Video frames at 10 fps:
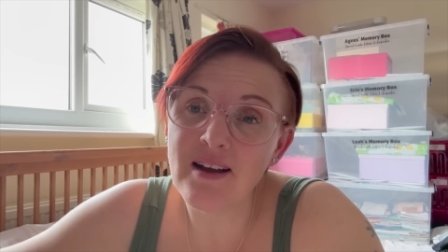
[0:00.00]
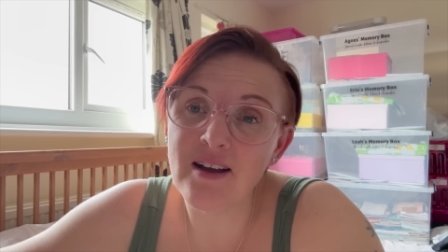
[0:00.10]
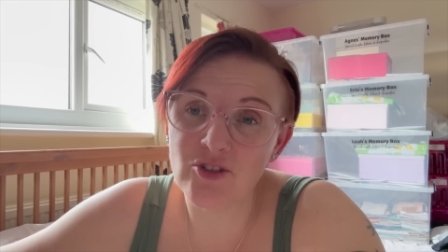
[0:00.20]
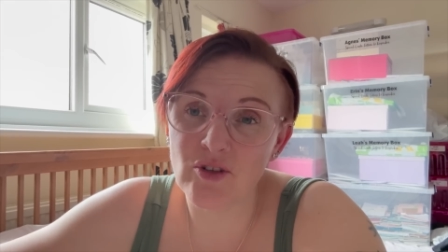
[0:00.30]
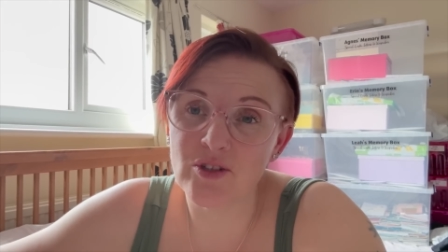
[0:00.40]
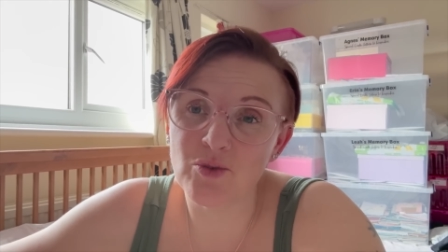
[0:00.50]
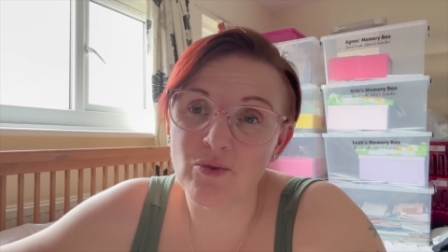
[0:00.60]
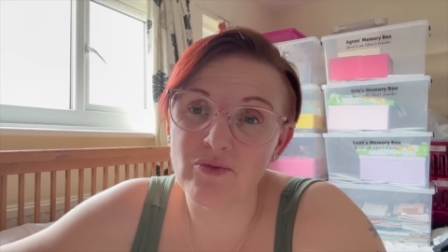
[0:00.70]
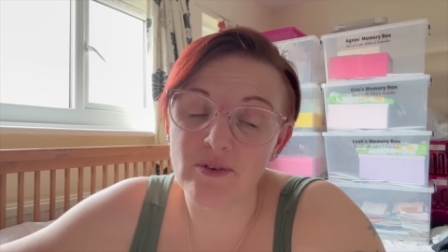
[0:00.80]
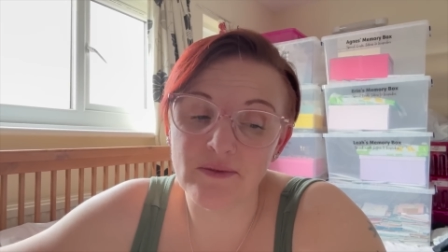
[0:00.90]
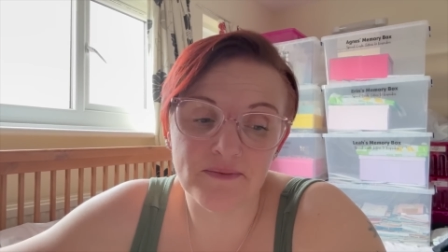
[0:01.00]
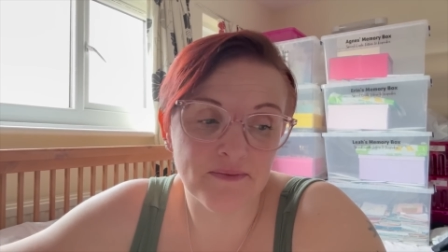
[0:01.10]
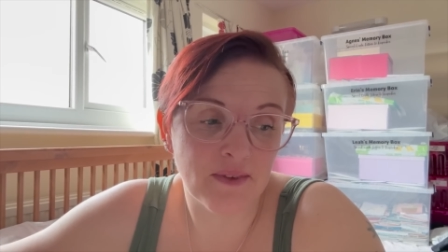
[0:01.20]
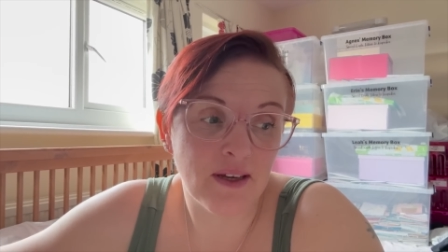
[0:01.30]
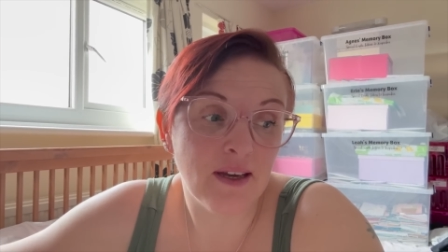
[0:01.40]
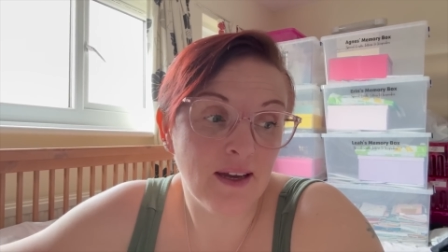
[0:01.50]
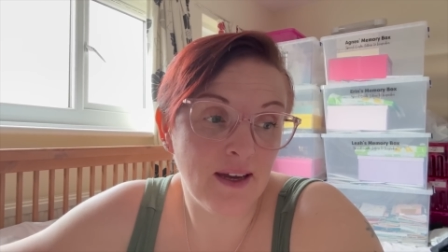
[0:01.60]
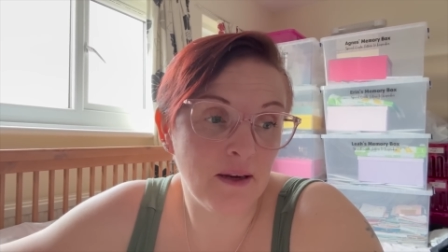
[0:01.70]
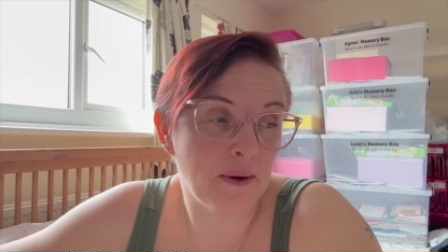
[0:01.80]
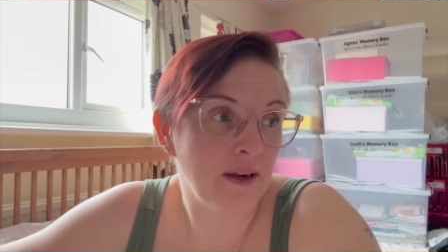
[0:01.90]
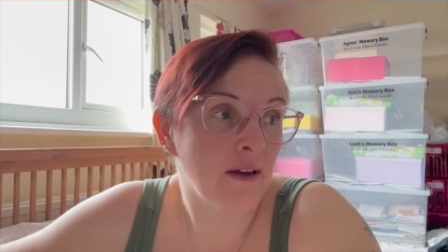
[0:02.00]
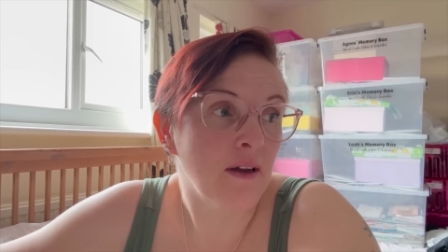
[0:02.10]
i try and sort through anyway